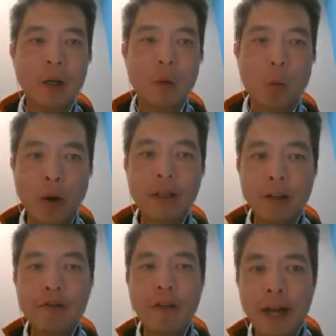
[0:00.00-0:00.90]
What
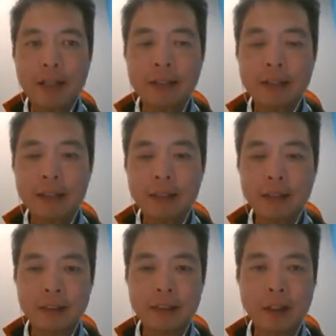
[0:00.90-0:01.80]
affects
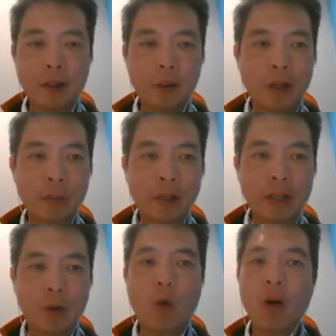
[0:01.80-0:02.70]
this node,
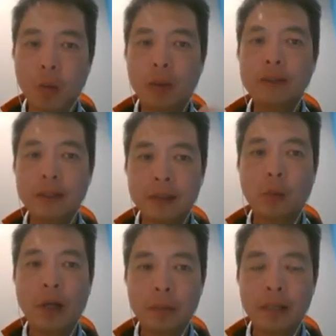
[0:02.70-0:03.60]
well-being? Or what does
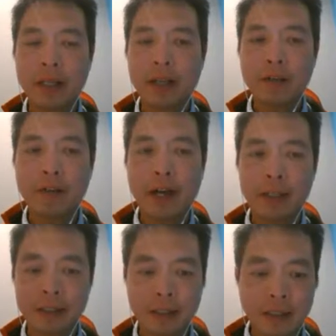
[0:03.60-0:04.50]
well-being
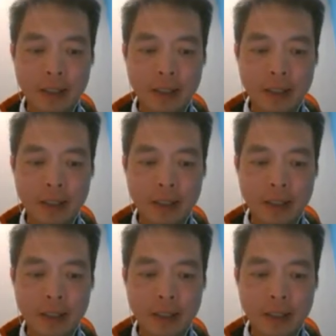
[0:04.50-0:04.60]
affect?